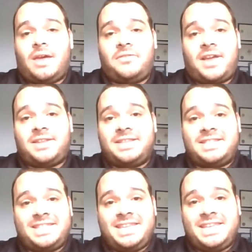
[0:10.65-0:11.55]
I've gotten to
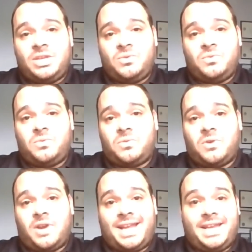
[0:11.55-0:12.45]
see you
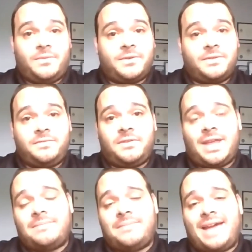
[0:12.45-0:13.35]
or anyone for
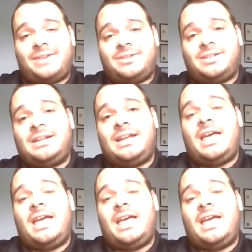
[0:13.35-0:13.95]
that matter.